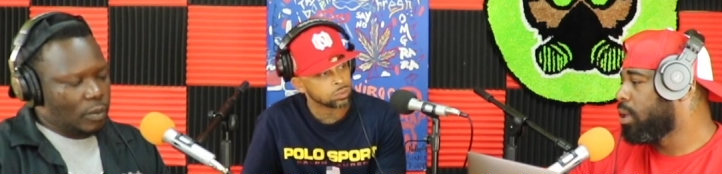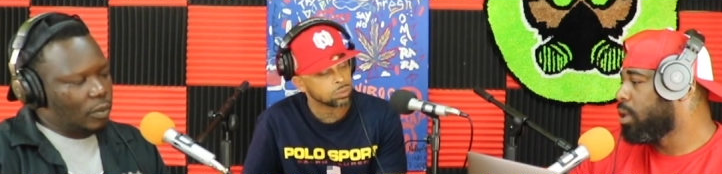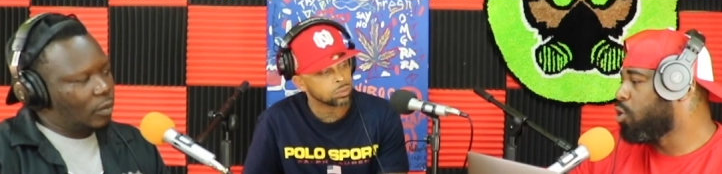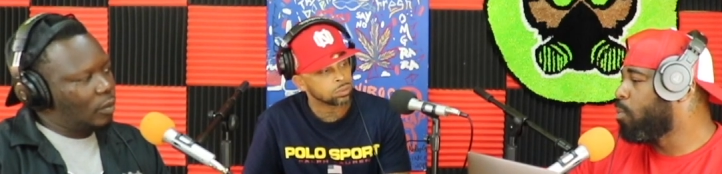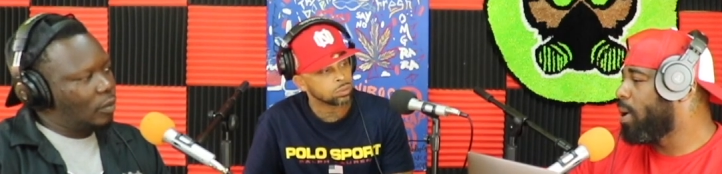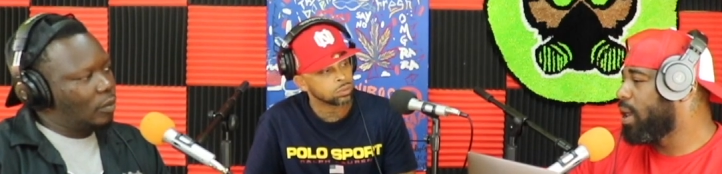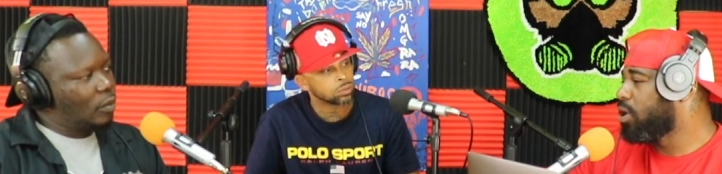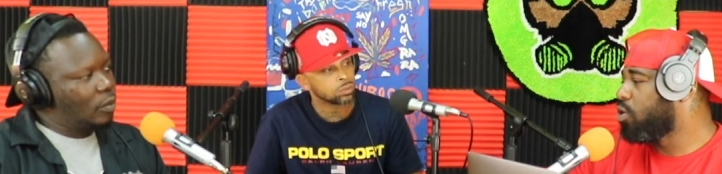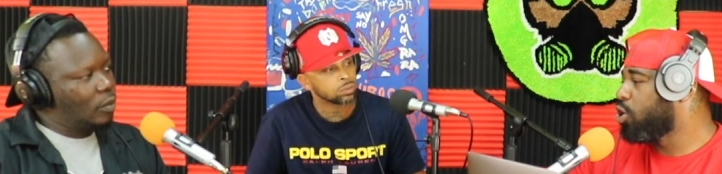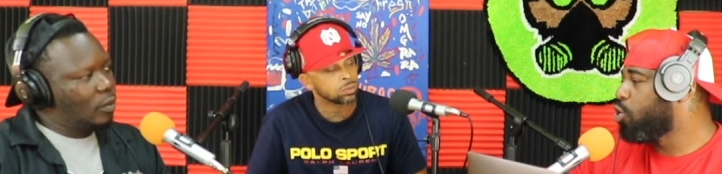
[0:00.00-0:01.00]
Speaker 1: nobody
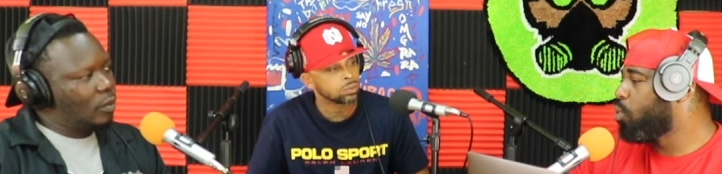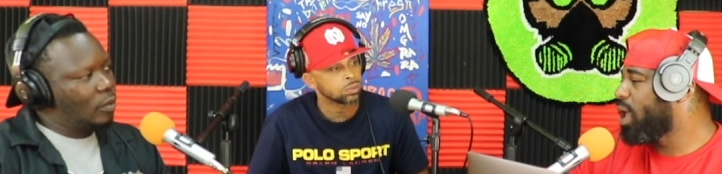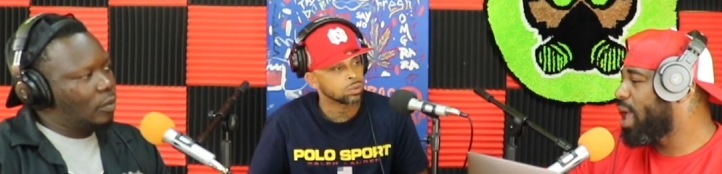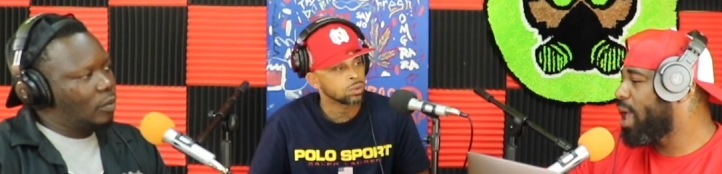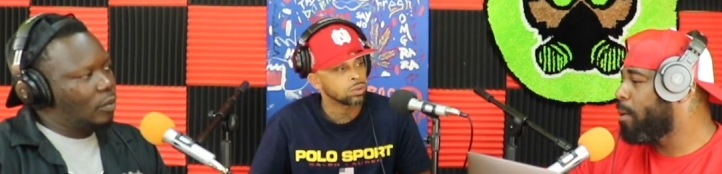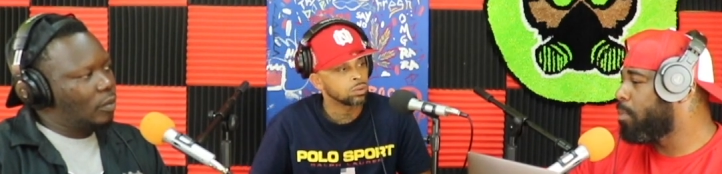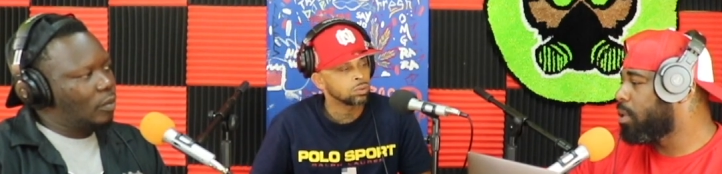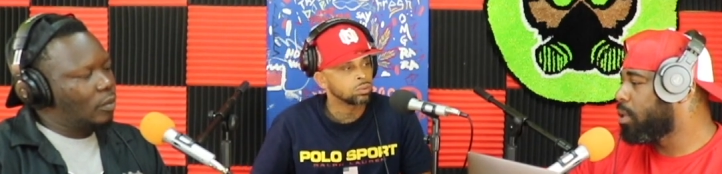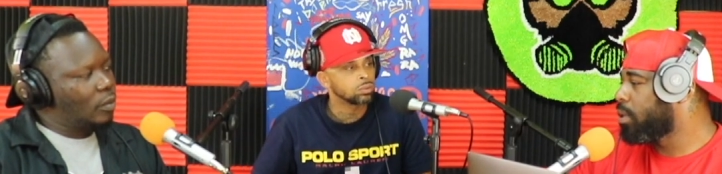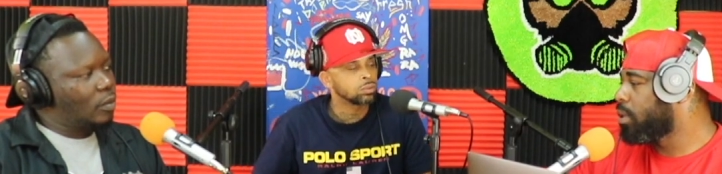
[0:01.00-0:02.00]
don't know what
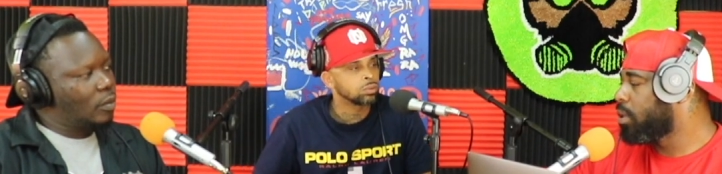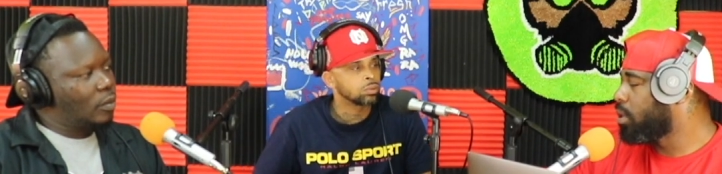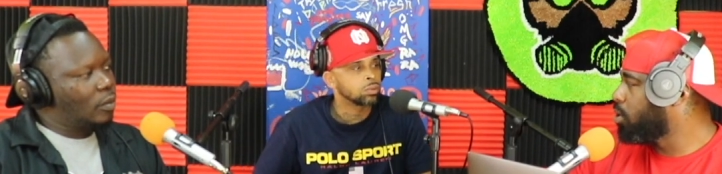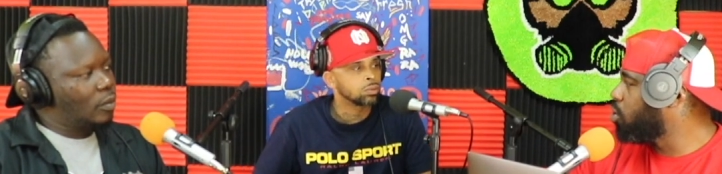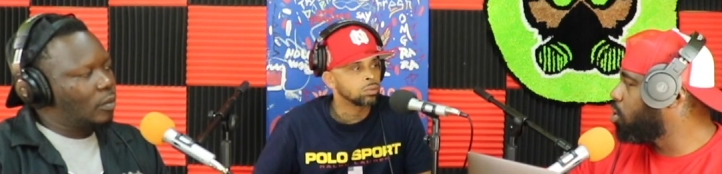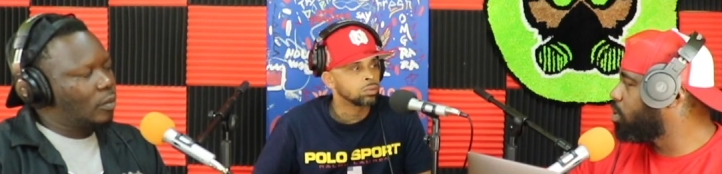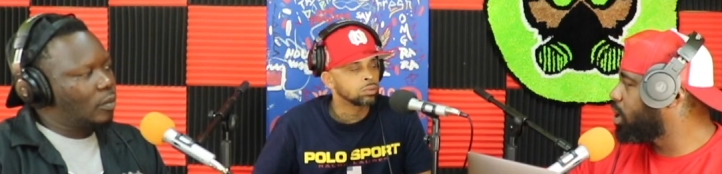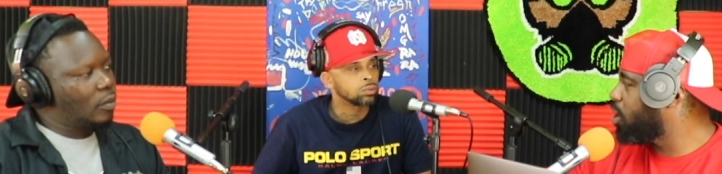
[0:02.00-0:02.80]
happened. You know what I'm saying?